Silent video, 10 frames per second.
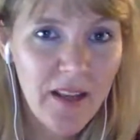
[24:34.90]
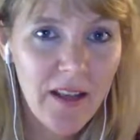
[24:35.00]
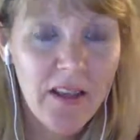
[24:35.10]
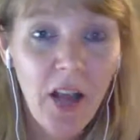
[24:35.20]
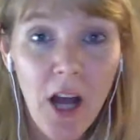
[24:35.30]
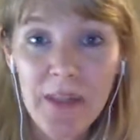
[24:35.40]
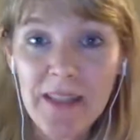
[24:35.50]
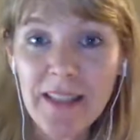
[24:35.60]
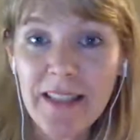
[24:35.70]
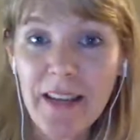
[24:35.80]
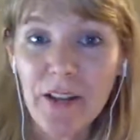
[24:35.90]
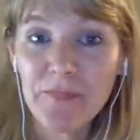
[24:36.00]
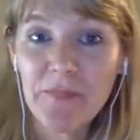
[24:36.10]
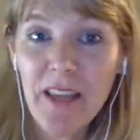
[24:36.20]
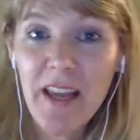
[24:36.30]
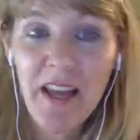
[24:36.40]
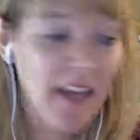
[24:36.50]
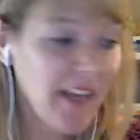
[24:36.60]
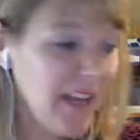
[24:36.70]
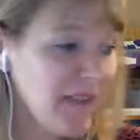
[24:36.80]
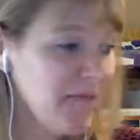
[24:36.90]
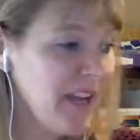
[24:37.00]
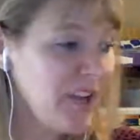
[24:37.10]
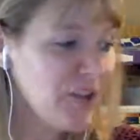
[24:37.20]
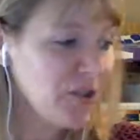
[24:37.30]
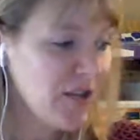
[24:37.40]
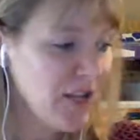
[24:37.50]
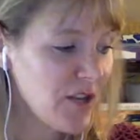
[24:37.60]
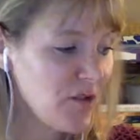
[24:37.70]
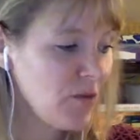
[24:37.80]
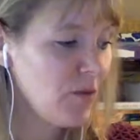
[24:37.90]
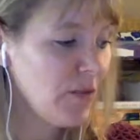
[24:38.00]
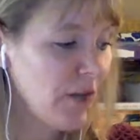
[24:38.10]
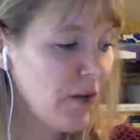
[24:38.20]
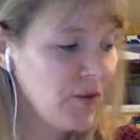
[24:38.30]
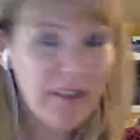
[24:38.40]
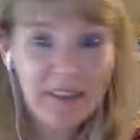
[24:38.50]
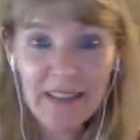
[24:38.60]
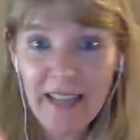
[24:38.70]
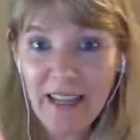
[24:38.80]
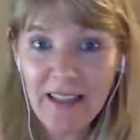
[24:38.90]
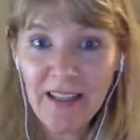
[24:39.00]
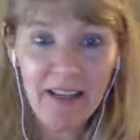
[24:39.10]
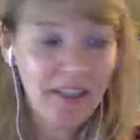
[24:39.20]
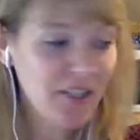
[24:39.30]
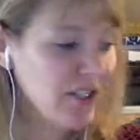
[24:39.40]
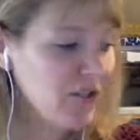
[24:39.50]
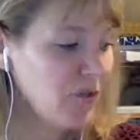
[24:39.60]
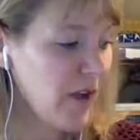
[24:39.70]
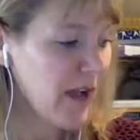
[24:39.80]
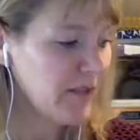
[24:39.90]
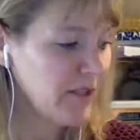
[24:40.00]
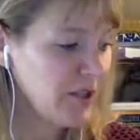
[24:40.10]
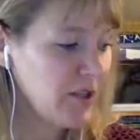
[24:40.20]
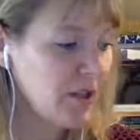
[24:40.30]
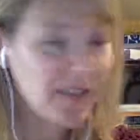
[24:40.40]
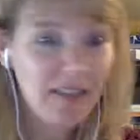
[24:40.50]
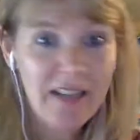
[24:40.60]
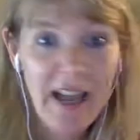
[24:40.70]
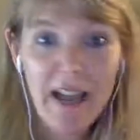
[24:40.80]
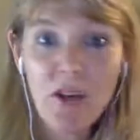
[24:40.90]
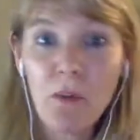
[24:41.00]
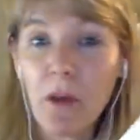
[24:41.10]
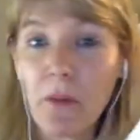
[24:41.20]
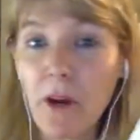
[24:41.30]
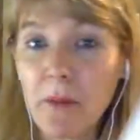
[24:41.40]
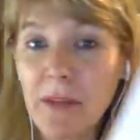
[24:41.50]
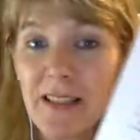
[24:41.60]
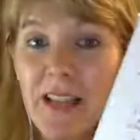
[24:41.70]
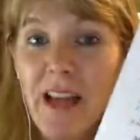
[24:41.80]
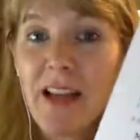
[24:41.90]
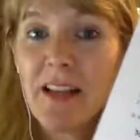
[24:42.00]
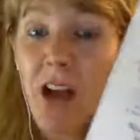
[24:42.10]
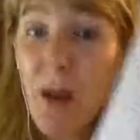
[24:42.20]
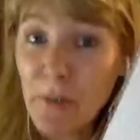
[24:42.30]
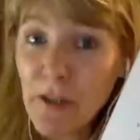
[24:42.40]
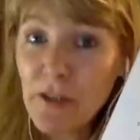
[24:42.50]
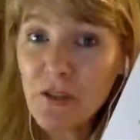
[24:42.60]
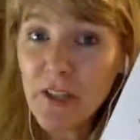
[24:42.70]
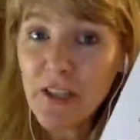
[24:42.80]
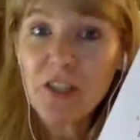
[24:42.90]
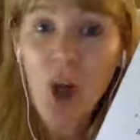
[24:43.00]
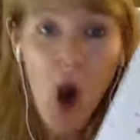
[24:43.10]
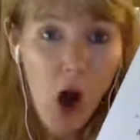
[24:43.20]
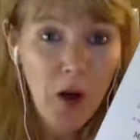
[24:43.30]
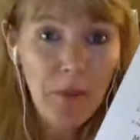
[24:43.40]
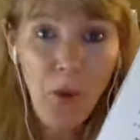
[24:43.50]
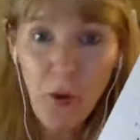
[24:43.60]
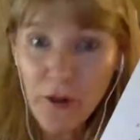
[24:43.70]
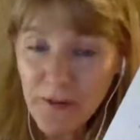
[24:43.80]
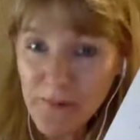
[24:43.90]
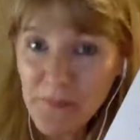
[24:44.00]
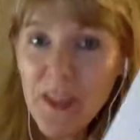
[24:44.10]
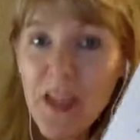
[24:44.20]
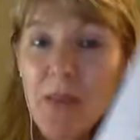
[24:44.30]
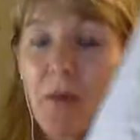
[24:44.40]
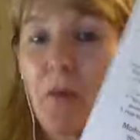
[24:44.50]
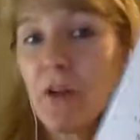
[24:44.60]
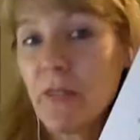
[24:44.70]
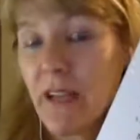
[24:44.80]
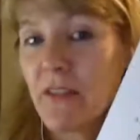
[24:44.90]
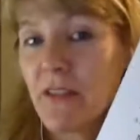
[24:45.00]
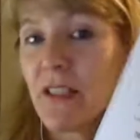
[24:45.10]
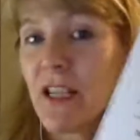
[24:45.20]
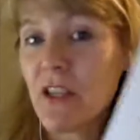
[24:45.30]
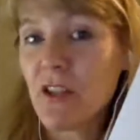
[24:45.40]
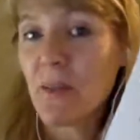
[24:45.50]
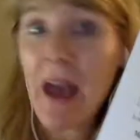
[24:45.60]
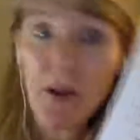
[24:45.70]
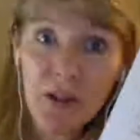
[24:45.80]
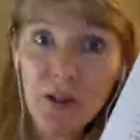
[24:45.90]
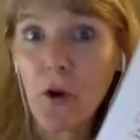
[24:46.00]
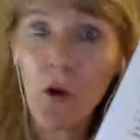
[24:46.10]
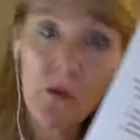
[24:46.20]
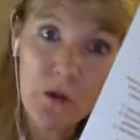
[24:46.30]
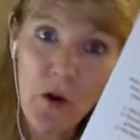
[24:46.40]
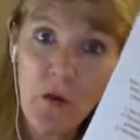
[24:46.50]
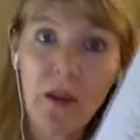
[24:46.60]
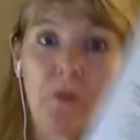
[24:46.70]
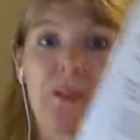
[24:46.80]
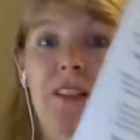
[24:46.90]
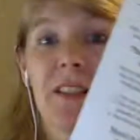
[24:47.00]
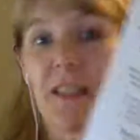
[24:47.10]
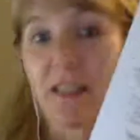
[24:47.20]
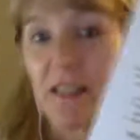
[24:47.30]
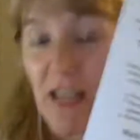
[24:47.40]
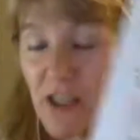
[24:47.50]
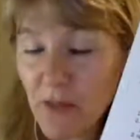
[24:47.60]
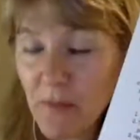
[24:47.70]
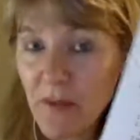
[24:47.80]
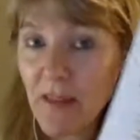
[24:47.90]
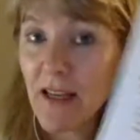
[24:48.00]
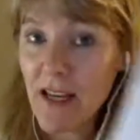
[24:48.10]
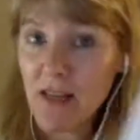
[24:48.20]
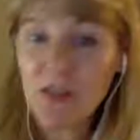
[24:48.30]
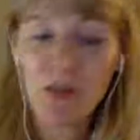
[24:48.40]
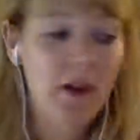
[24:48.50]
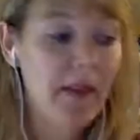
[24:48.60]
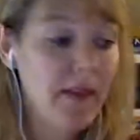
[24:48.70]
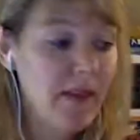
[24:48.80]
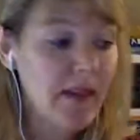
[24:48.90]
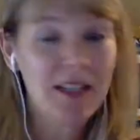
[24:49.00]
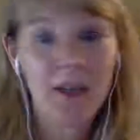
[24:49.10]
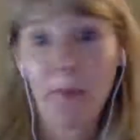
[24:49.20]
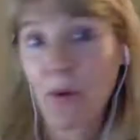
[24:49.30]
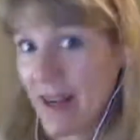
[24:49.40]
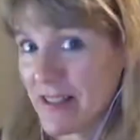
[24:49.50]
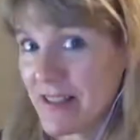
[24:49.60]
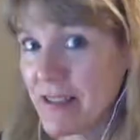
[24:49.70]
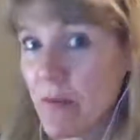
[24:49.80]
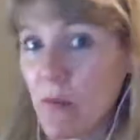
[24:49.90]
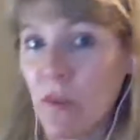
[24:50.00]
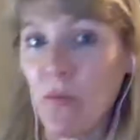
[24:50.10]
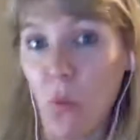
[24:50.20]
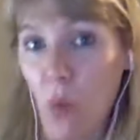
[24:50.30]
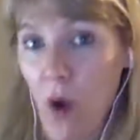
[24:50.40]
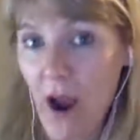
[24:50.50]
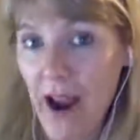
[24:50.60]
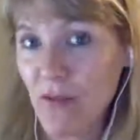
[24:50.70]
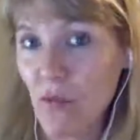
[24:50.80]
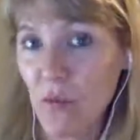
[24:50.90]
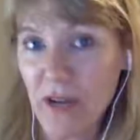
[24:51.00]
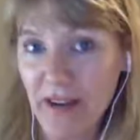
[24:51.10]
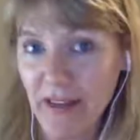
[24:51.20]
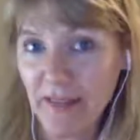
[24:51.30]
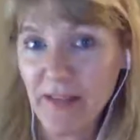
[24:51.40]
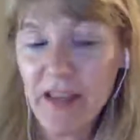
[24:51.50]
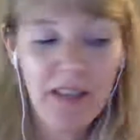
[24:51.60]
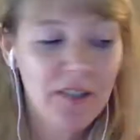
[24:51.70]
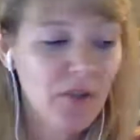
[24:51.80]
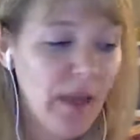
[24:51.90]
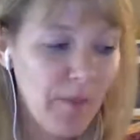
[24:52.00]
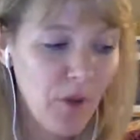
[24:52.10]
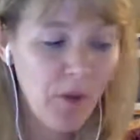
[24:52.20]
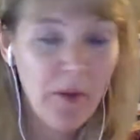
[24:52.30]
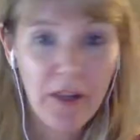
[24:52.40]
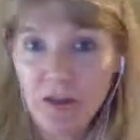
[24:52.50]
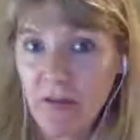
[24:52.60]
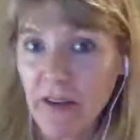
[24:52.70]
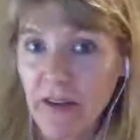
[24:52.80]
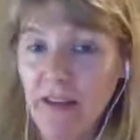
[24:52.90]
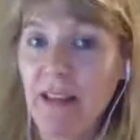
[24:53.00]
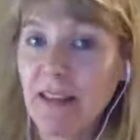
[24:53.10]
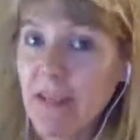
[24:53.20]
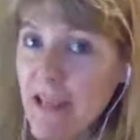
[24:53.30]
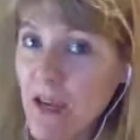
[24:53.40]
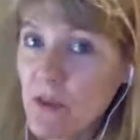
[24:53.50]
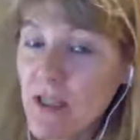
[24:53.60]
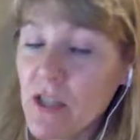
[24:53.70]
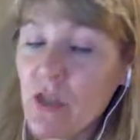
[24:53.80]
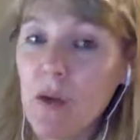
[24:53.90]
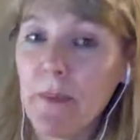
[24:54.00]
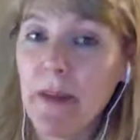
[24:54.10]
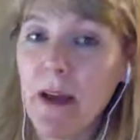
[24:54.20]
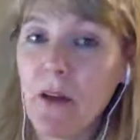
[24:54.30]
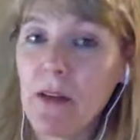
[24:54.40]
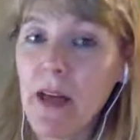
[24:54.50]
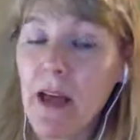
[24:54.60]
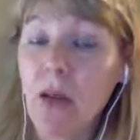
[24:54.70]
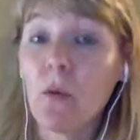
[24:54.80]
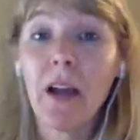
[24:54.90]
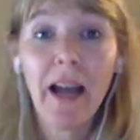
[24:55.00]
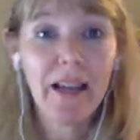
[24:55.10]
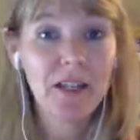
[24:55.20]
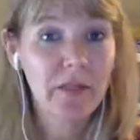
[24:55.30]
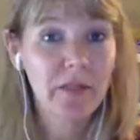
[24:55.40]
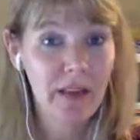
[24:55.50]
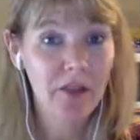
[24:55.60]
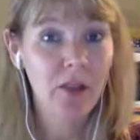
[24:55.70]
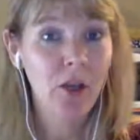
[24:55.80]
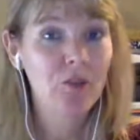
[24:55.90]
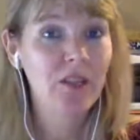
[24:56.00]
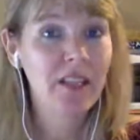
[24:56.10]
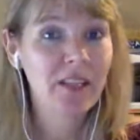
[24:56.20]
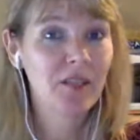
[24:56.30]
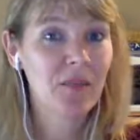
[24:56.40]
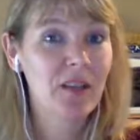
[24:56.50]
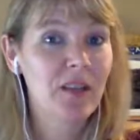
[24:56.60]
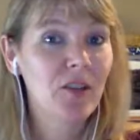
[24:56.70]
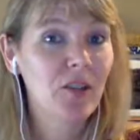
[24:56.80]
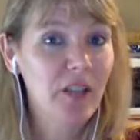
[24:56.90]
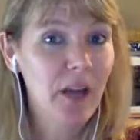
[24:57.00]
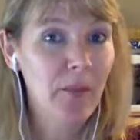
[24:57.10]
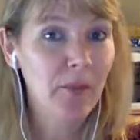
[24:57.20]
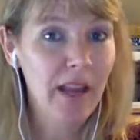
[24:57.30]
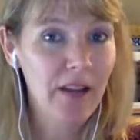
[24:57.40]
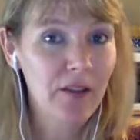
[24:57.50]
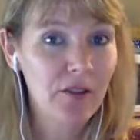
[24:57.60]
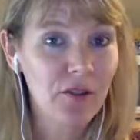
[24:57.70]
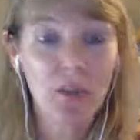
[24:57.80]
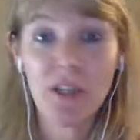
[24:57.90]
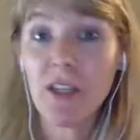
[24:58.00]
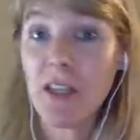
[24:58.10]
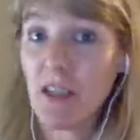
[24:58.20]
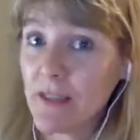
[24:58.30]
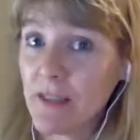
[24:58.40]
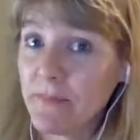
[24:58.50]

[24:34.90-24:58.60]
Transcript: the comments later. Again, make sure that you go to the link that I just dropped so you can snag your bookmark because comprehension strategies are important, but we don't have to teach them how to do it over and over again. We just need to teach them that they need to do it and then they need to practice it with wide reading. So that bookmark that you find in that link will teach you about, I will guide you on how to coach kids to be good comprehenders, which is